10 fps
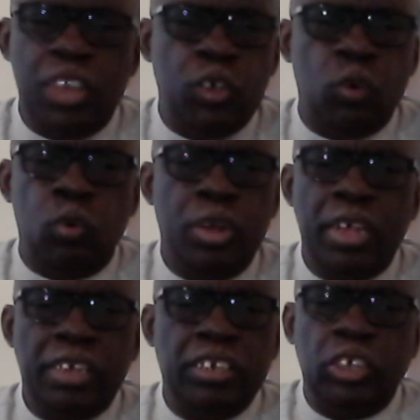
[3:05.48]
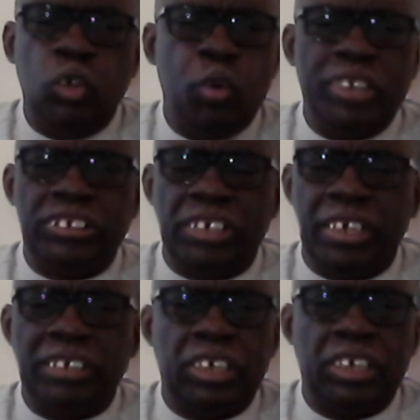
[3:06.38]
AU, the
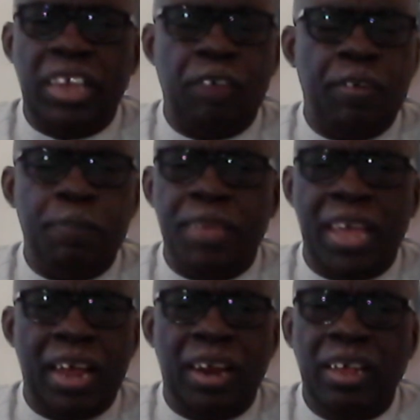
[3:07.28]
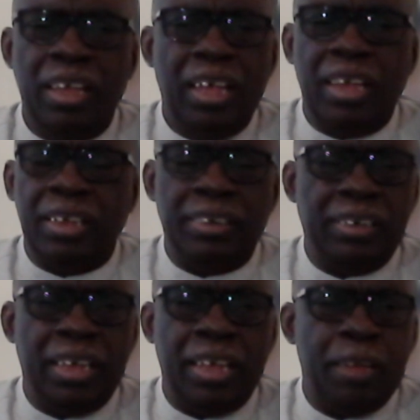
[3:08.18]
USA, Saudi Arabia,
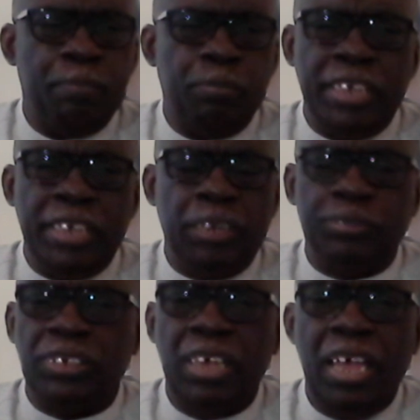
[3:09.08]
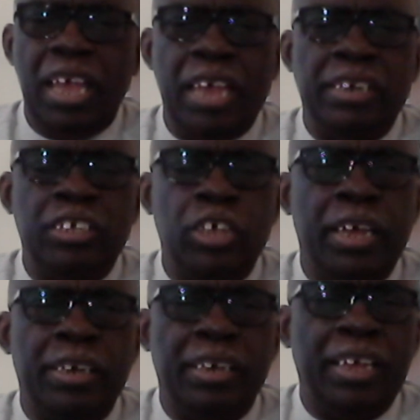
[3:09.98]
and Egypt, and
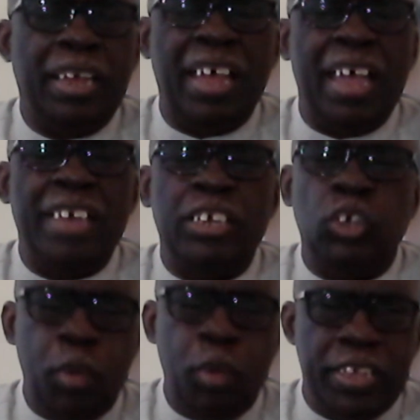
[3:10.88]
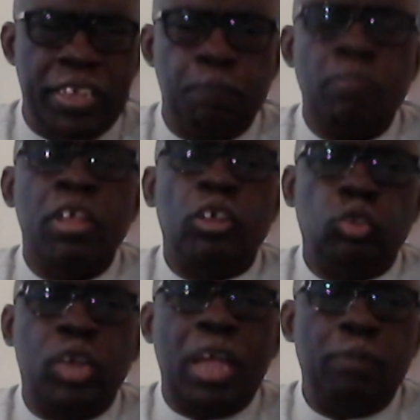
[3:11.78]
the UAE,
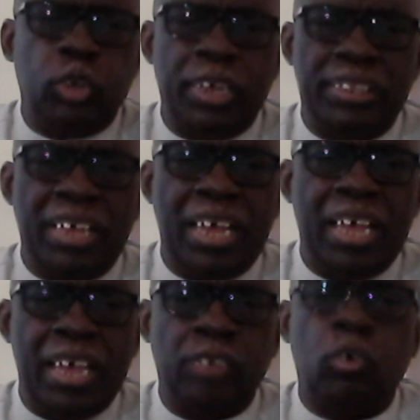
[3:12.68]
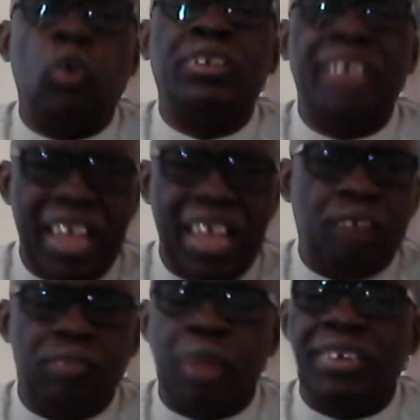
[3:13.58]
to come together, and because they
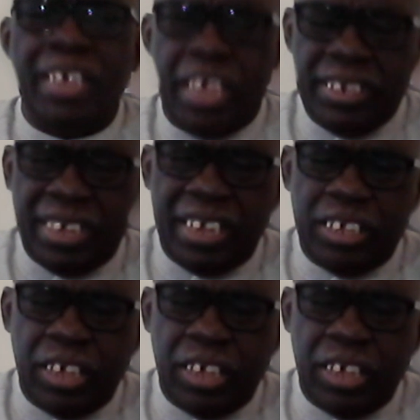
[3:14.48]
have, the